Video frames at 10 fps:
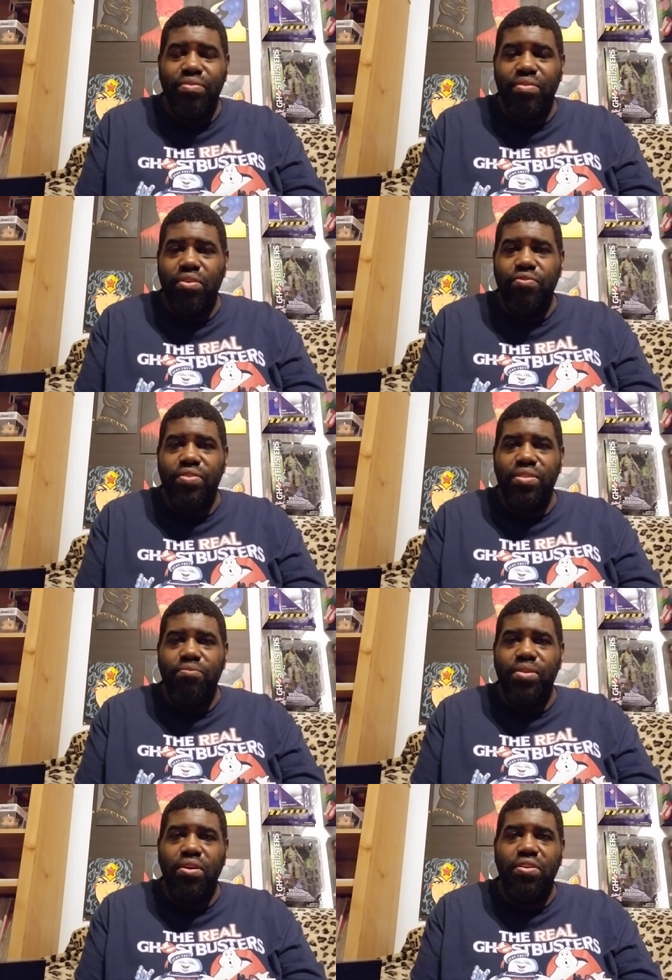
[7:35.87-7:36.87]
Hopefully,
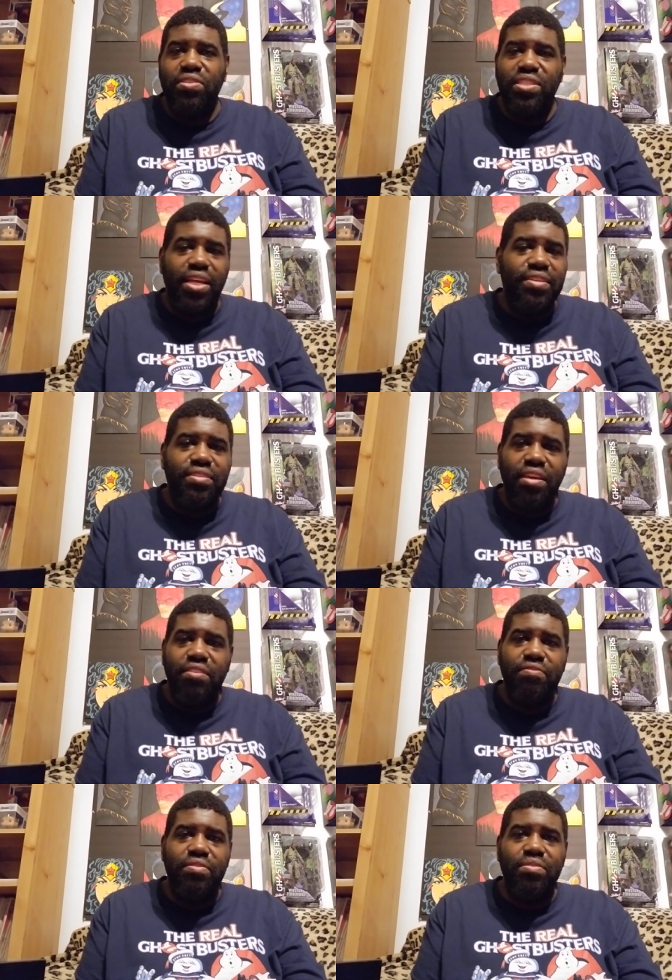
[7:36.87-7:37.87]
we all stay
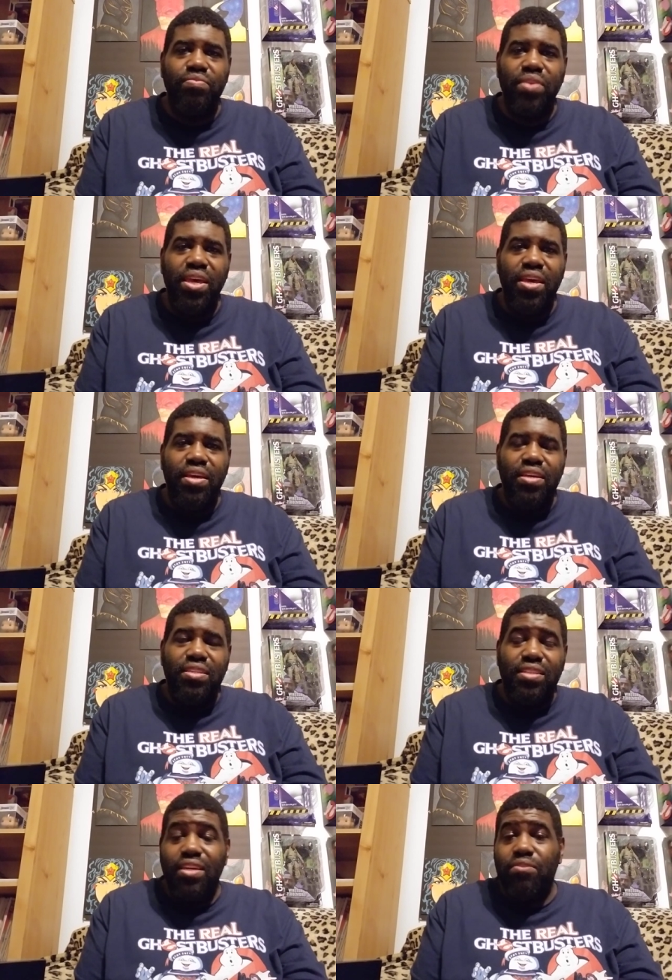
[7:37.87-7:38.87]
safe and
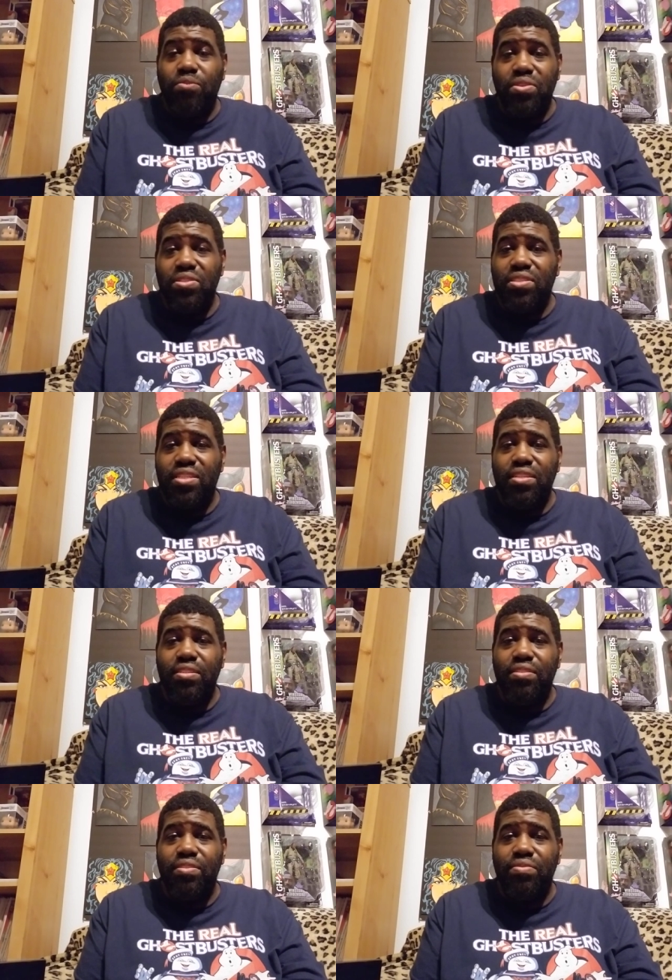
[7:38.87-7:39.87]
stay
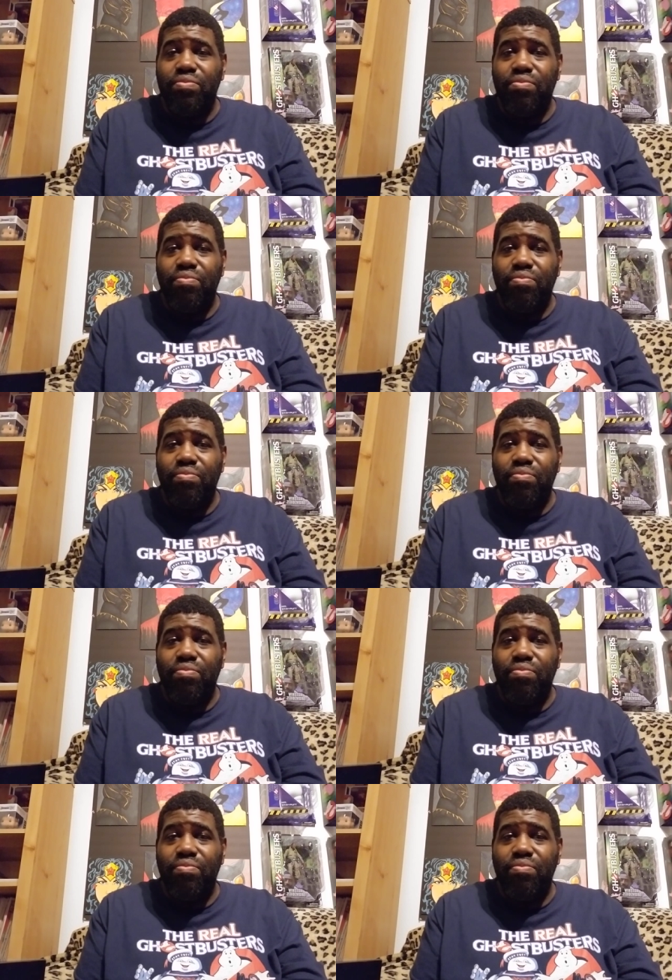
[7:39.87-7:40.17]
quarantined and